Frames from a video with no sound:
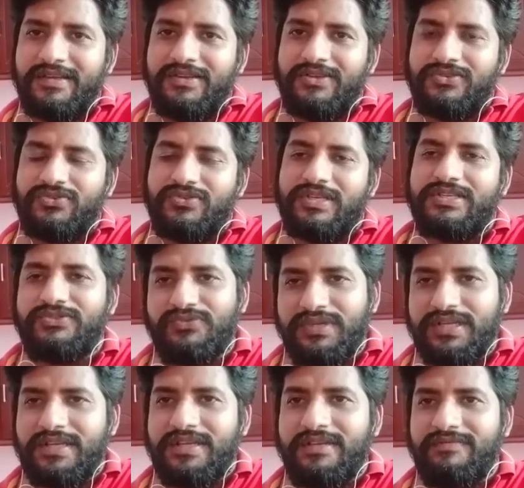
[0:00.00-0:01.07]
So that's
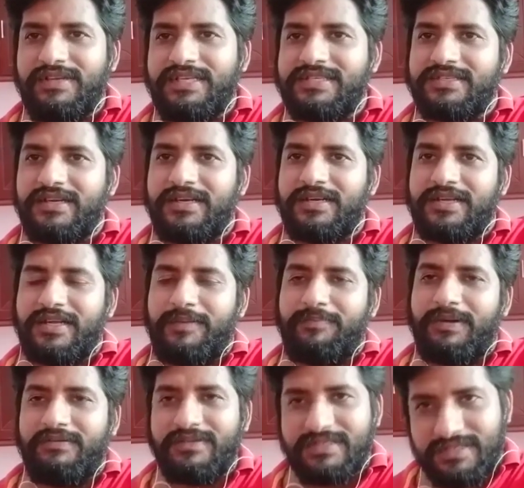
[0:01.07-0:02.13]
why we'll start
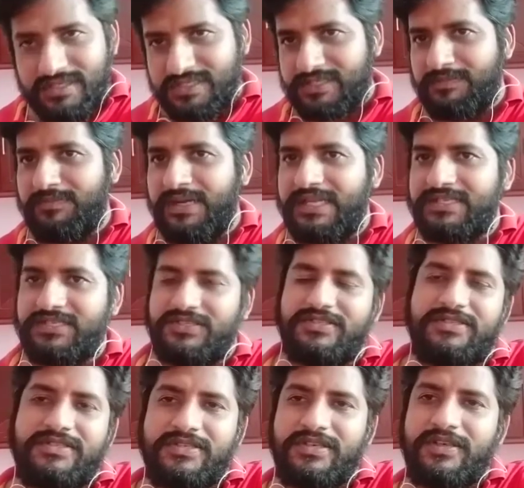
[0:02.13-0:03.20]
power system
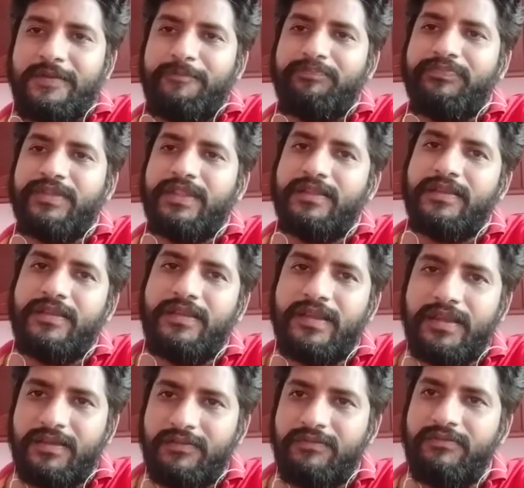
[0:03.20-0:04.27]
lectures.
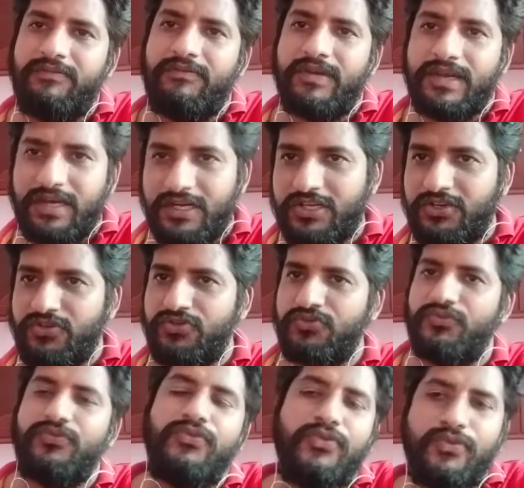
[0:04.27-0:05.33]
We'll
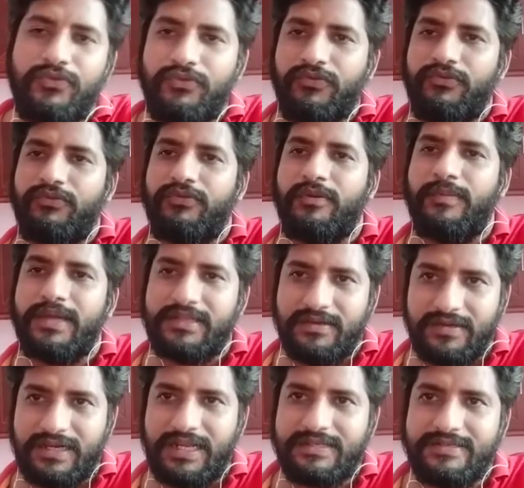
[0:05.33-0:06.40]
continue from other
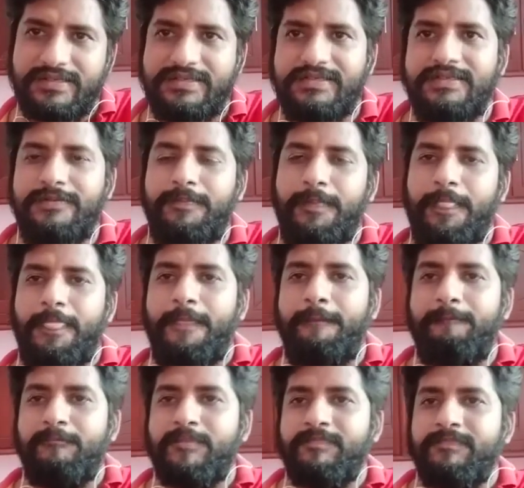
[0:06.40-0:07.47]
classes.
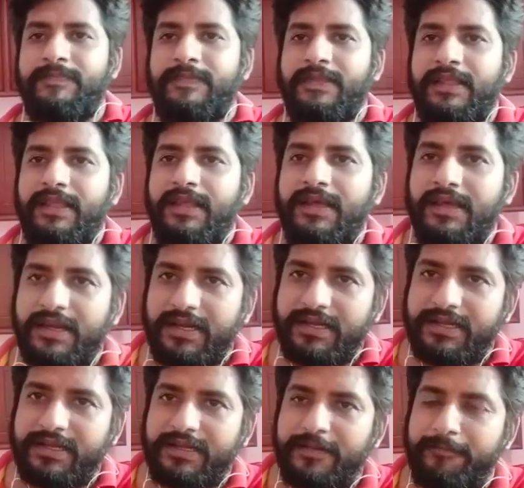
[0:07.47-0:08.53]

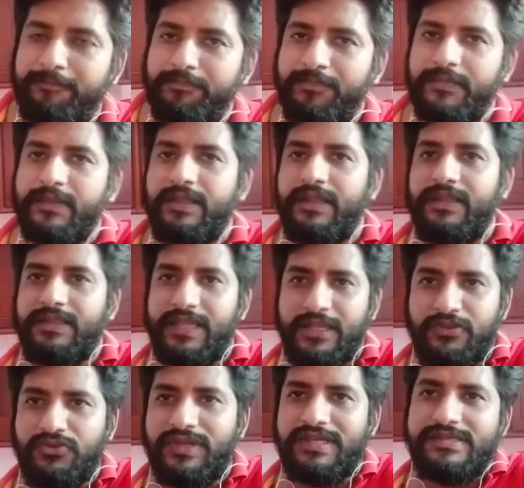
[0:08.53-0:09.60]
Alright,
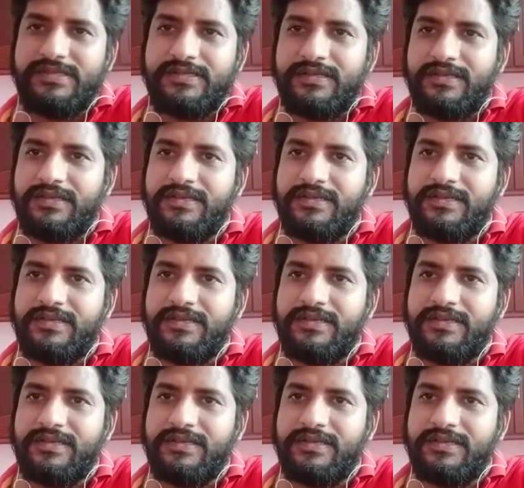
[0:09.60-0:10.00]
thank you guys.